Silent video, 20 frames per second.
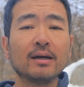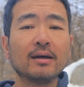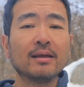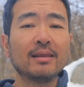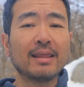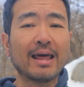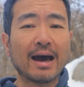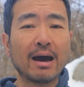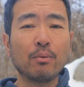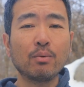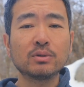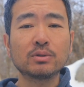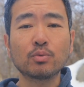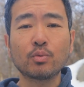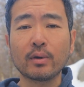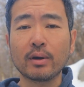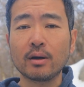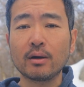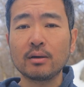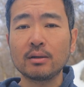That was
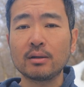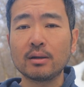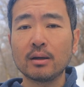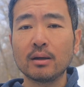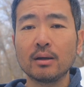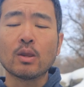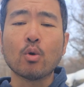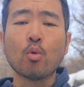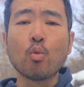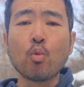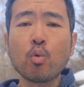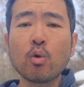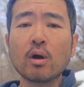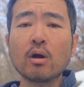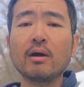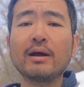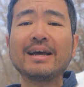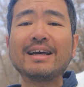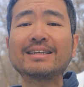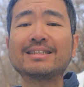weird.
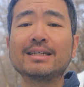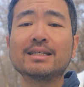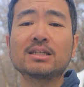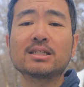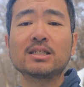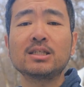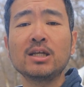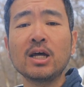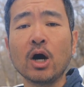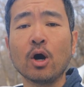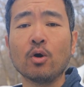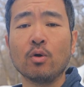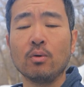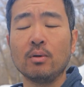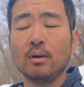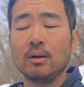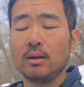Where is the snow?